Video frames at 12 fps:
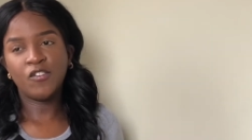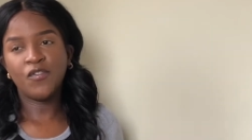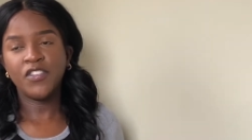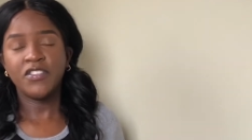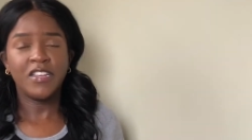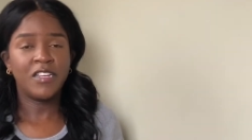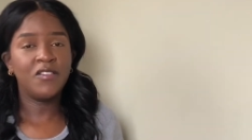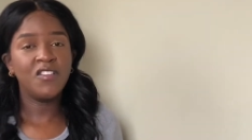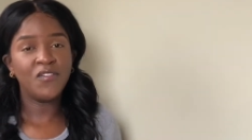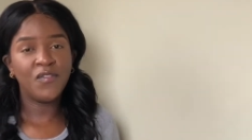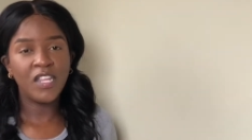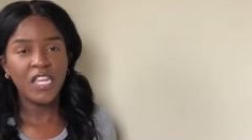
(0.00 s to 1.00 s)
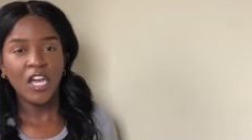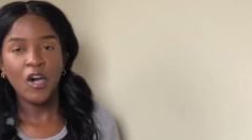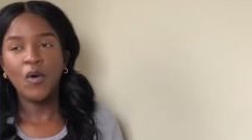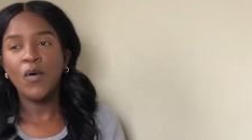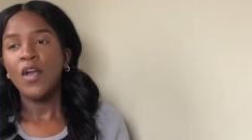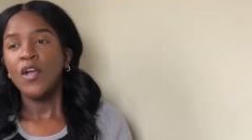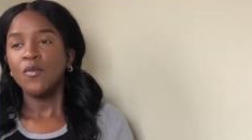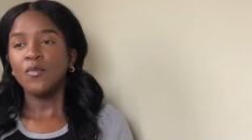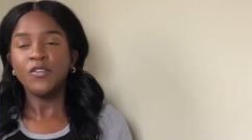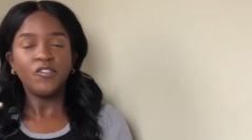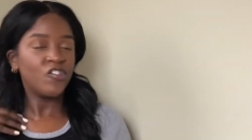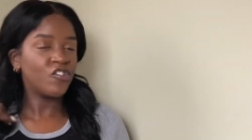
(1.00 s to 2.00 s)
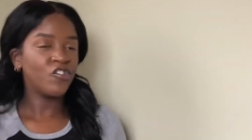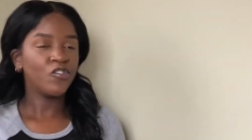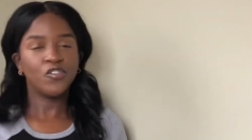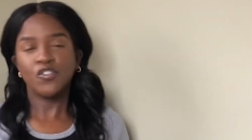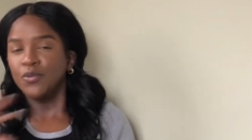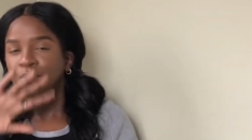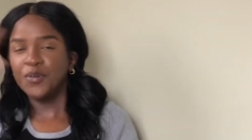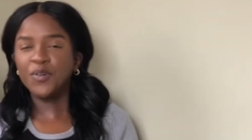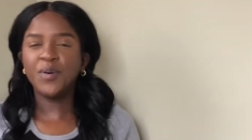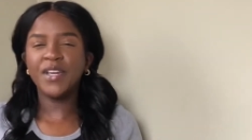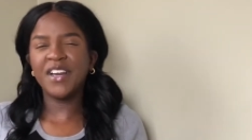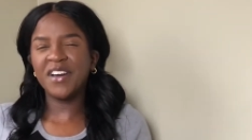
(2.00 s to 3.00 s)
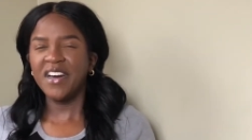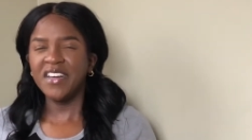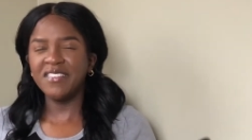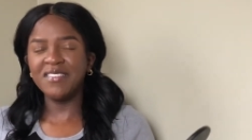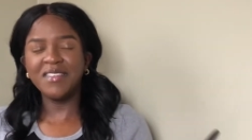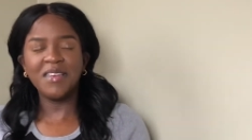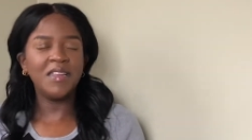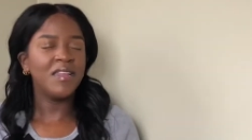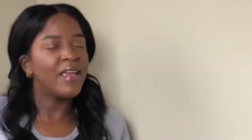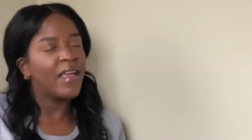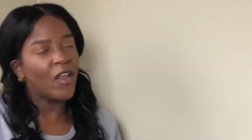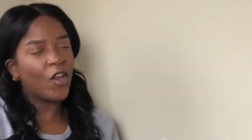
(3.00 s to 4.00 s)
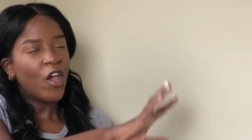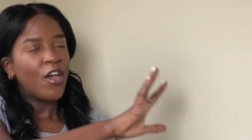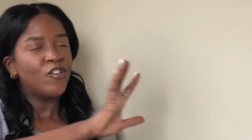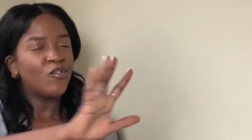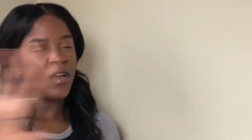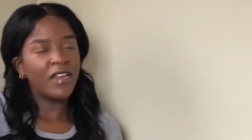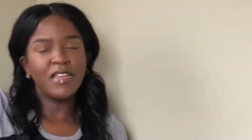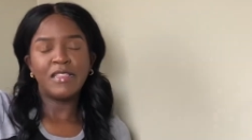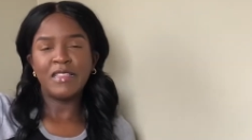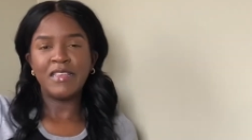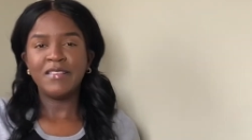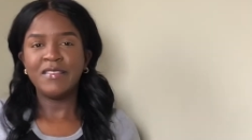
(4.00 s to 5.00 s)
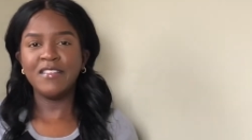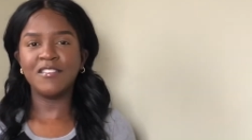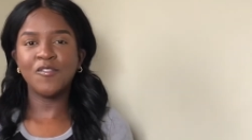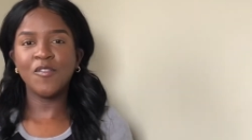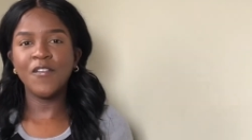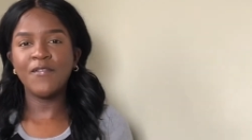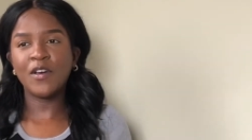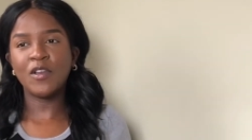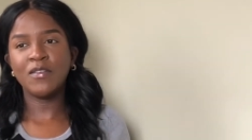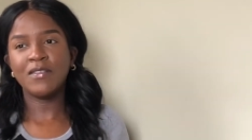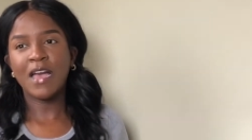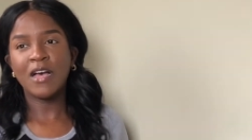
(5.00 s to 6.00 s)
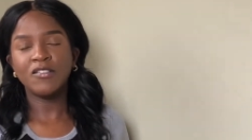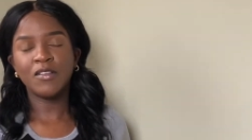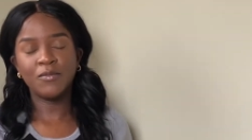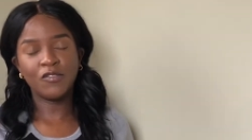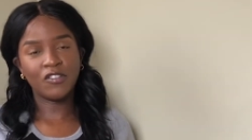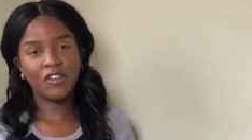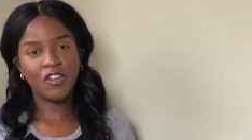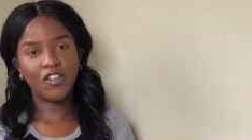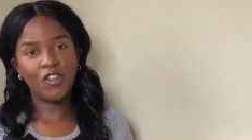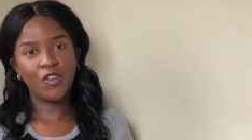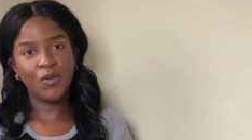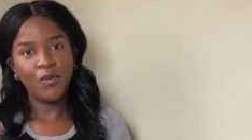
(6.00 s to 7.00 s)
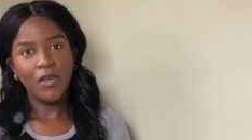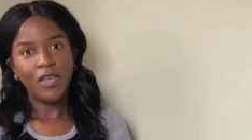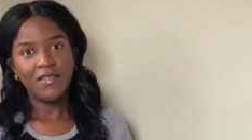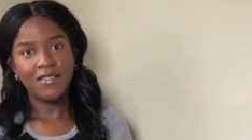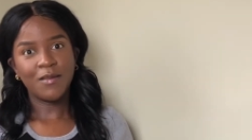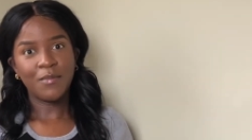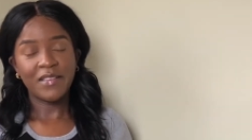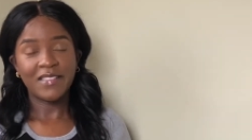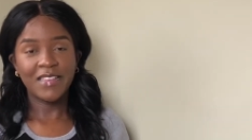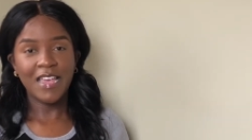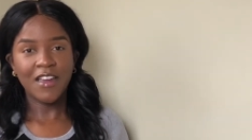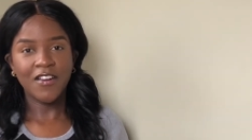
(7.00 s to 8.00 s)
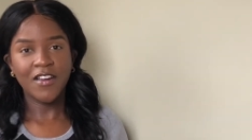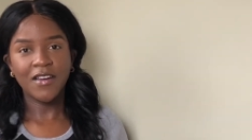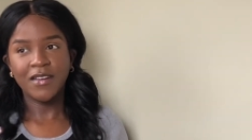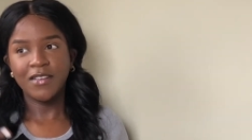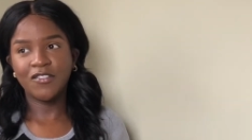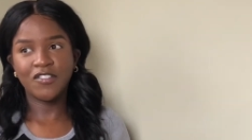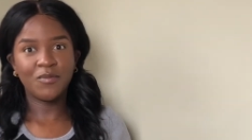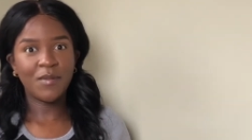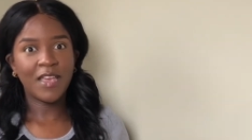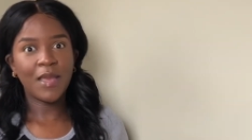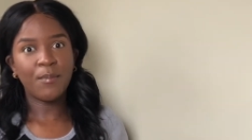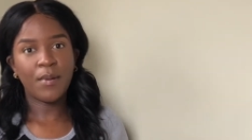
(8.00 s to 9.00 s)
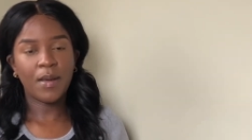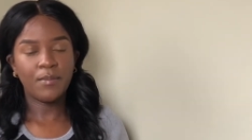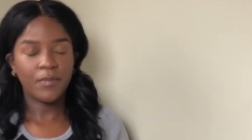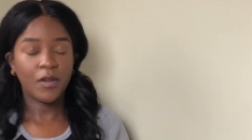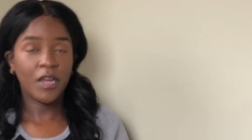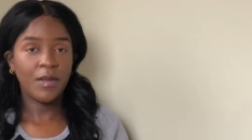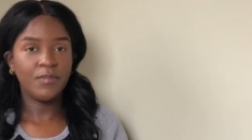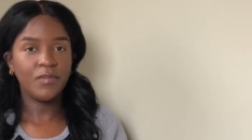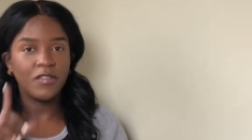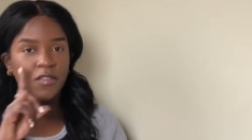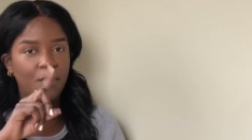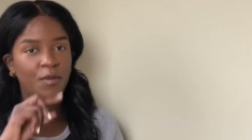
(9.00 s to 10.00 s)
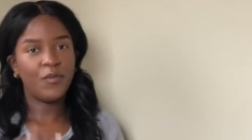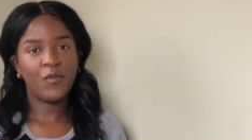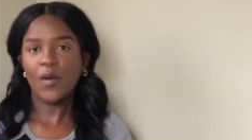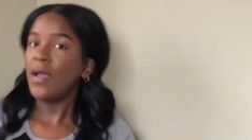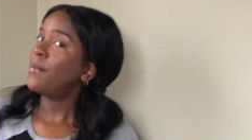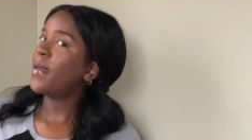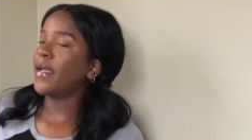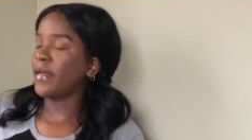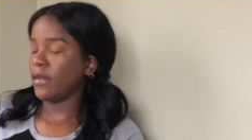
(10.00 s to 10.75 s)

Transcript: For the sake of this video, we're just shooting quick content and trying to get these Instagram photos out, so I'm just gonna do some mascara and just make it pop. Okay, so I'll be right back.